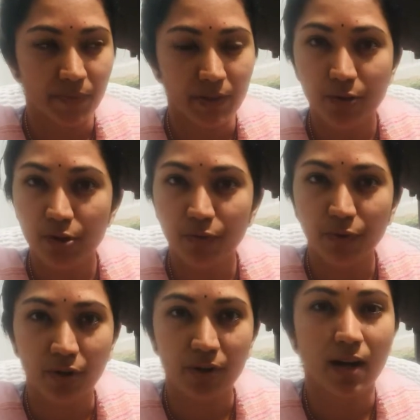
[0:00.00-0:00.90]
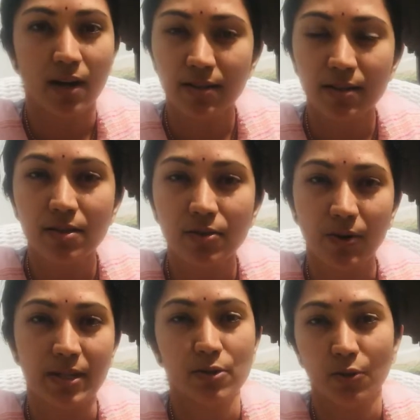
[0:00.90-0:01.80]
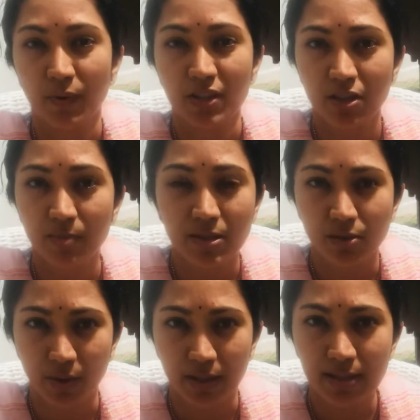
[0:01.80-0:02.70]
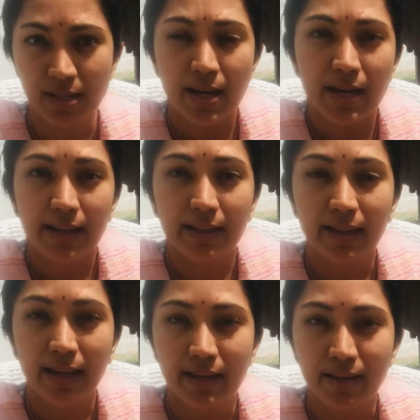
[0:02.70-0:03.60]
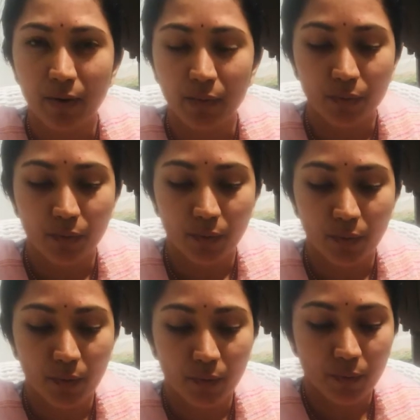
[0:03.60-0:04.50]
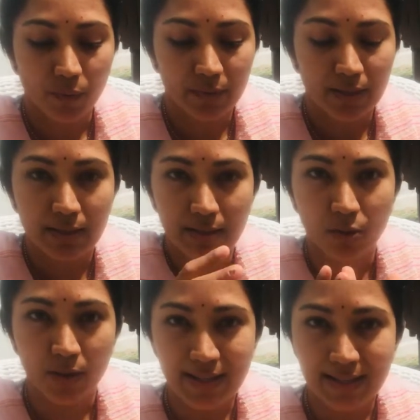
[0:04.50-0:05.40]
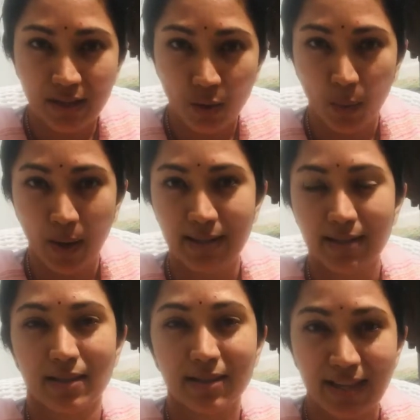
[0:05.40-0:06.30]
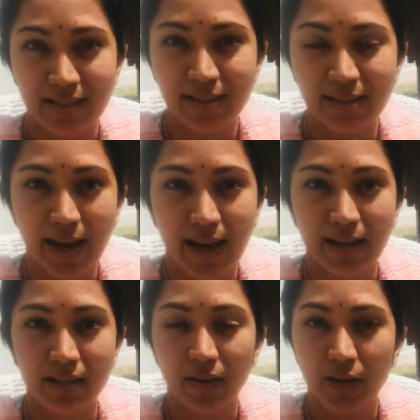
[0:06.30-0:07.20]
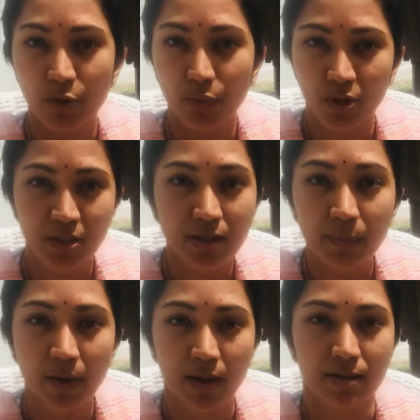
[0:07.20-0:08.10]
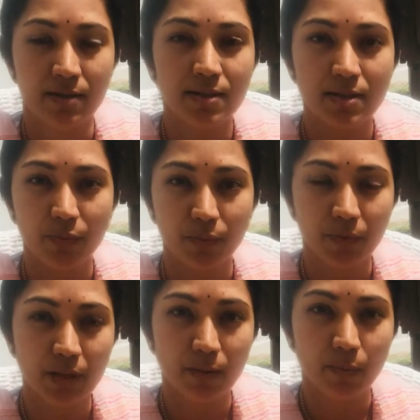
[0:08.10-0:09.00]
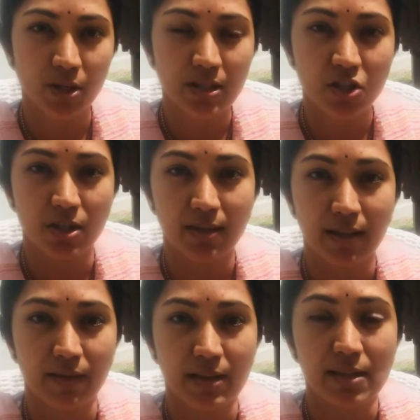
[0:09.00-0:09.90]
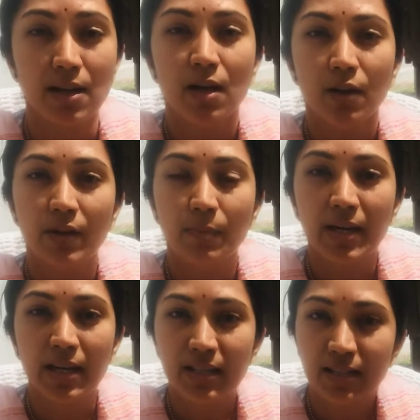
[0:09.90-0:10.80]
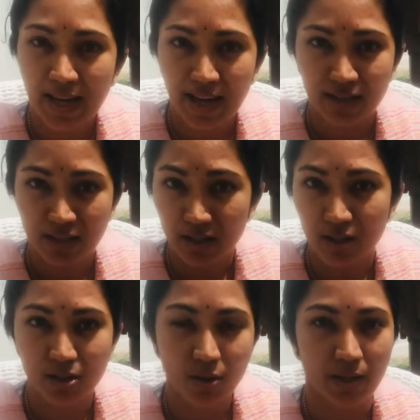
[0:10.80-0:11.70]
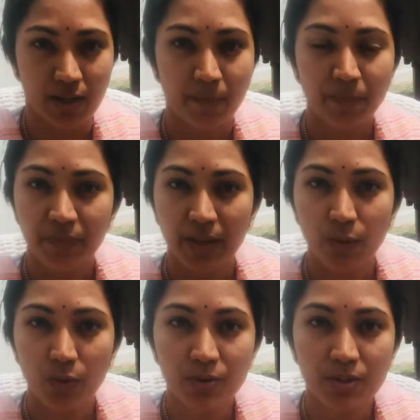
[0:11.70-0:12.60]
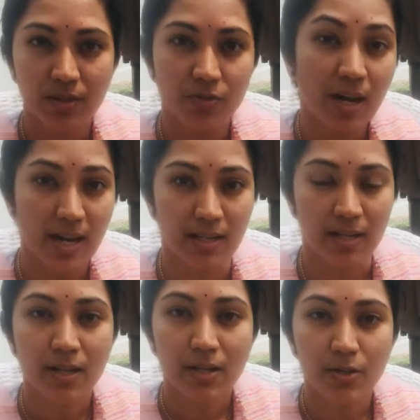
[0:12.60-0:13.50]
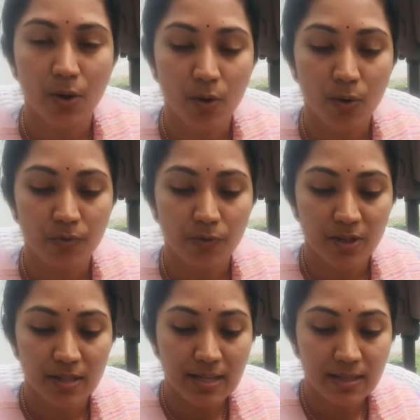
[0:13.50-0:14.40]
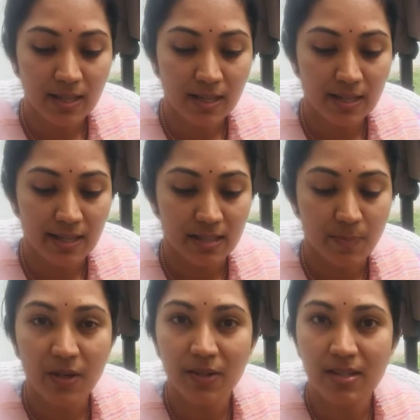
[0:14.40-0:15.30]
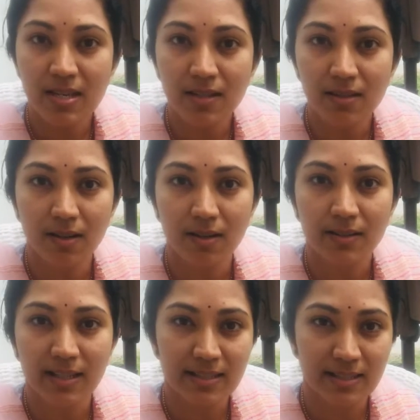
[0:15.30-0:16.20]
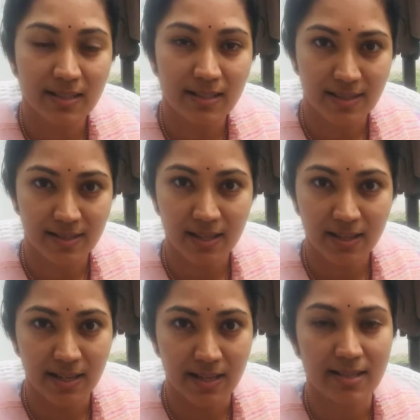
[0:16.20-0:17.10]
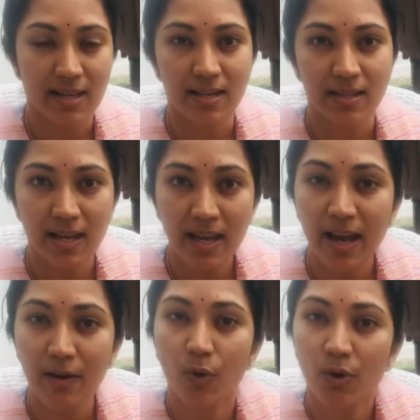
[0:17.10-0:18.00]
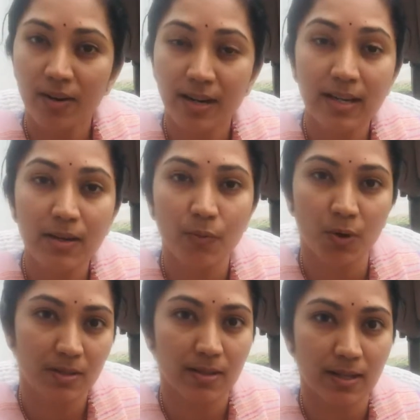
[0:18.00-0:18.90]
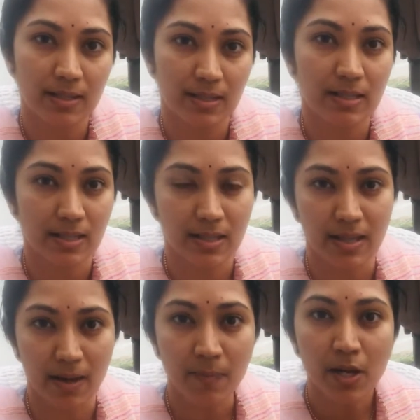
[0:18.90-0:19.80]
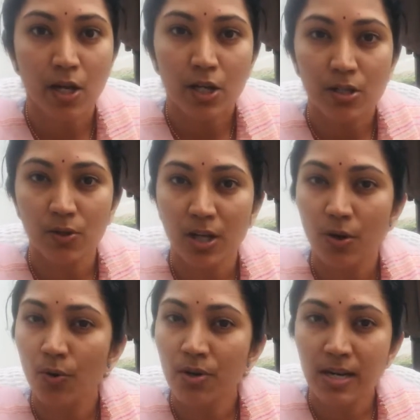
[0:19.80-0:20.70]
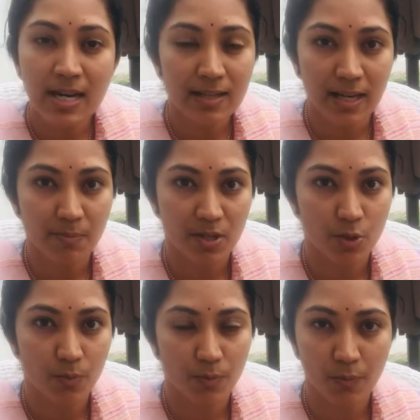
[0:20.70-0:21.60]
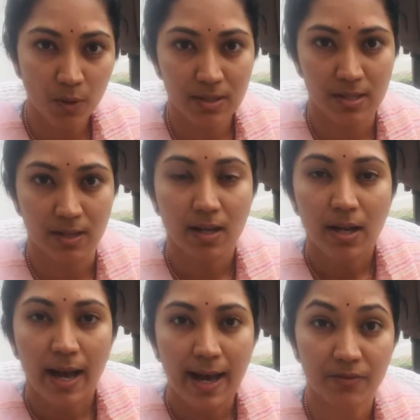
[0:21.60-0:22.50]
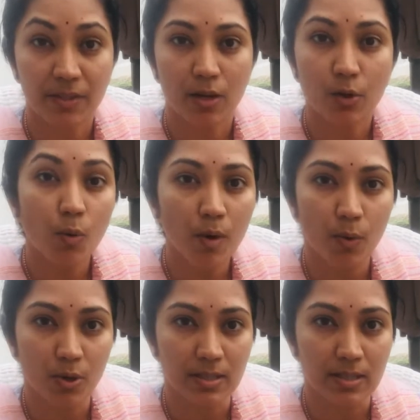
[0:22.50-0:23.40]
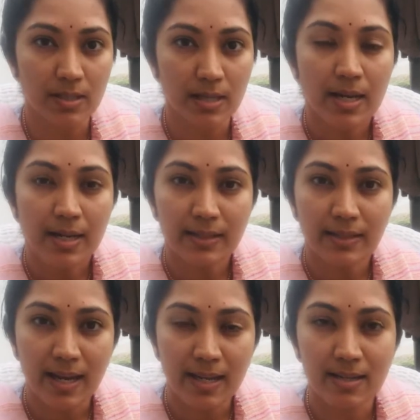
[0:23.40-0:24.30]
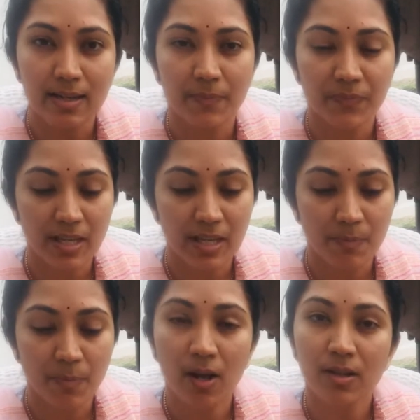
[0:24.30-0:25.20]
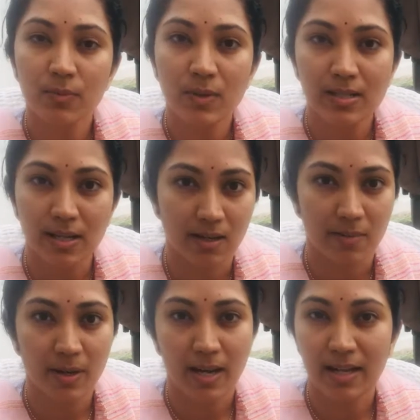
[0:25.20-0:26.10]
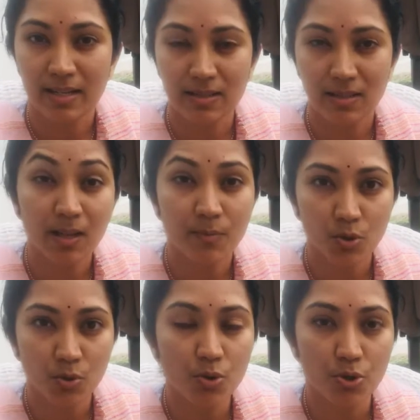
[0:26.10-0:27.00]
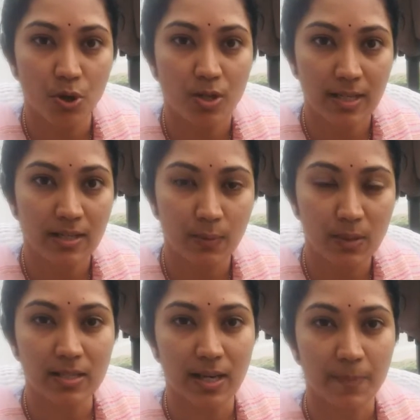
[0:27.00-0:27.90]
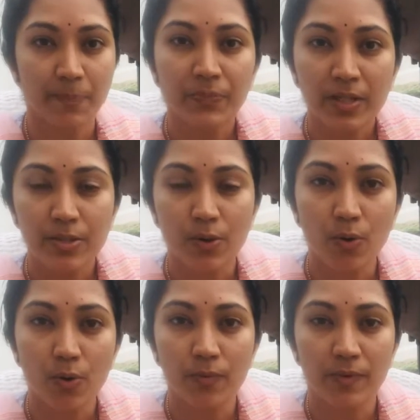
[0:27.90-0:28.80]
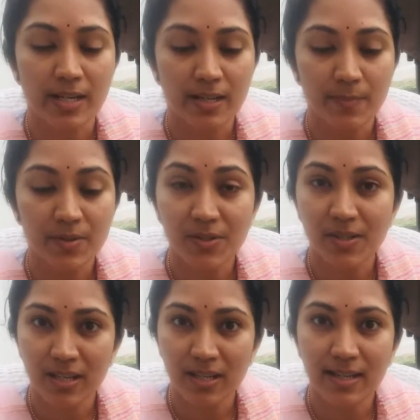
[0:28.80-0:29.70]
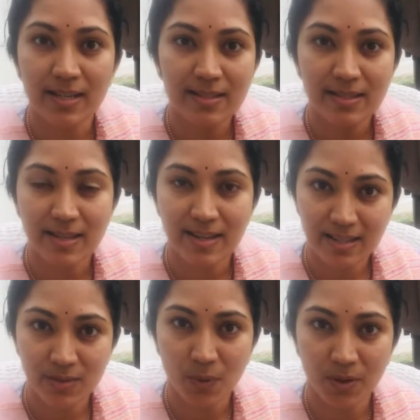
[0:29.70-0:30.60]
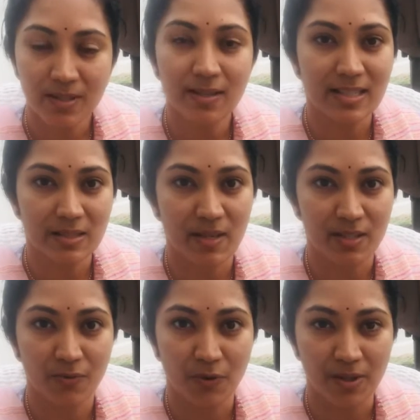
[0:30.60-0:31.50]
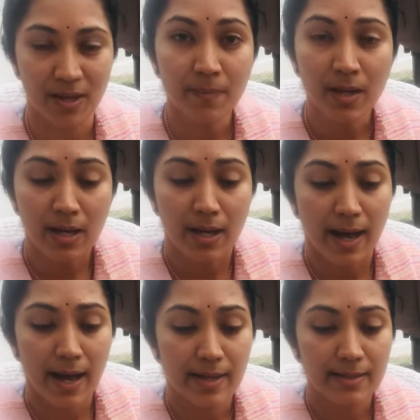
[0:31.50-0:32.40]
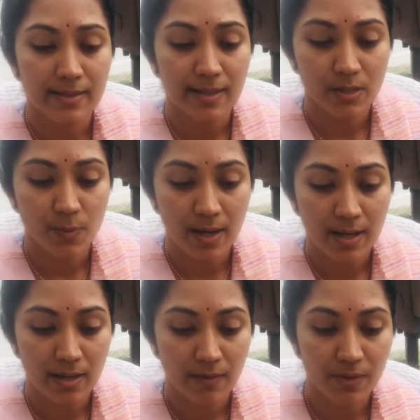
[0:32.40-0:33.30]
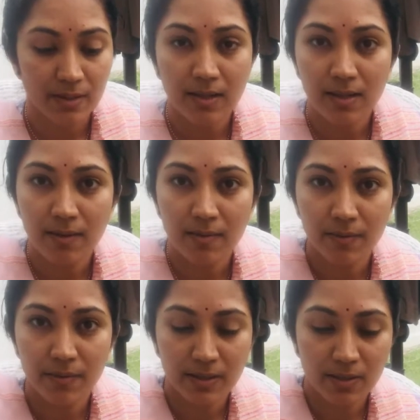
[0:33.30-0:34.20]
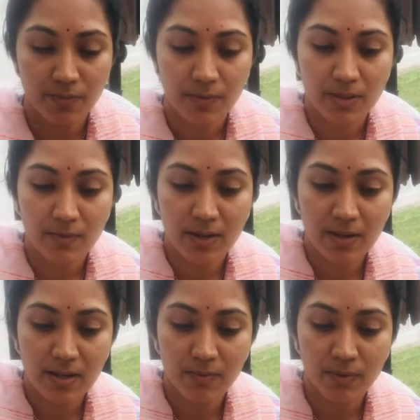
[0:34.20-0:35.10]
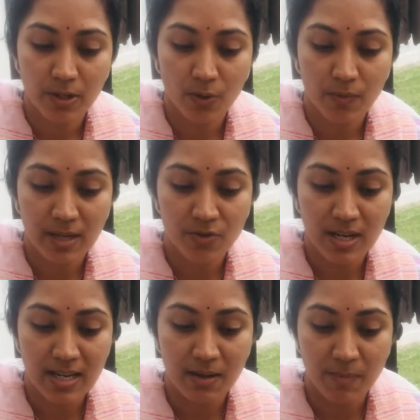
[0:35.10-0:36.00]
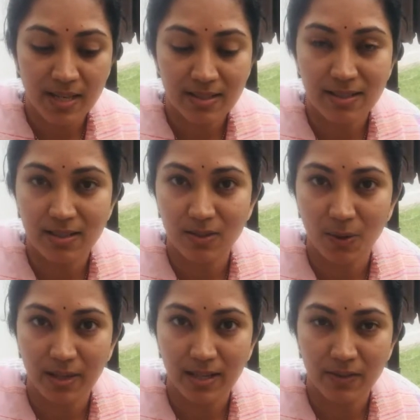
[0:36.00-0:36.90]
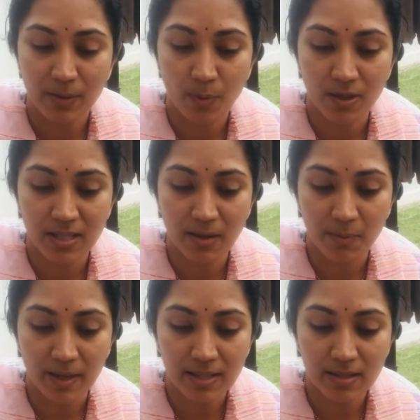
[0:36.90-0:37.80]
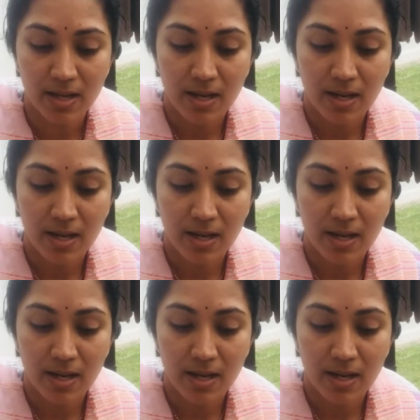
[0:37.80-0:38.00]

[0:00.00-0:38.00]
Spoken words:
used for garden soils or vegetable soils, then the soil is quite dense, and when you water the plant, the moisture levels will be intact in the soil. They won't drain. So for these succulents, because these are considered as succulents and they have already water content in them, so they don't need that much water. And if they are overwatered, then the plant will succumb to root rot and they will die. So when it comes to succulents, the less water is better for them, and that's why with the very well draining mixed soil, with the potting mix,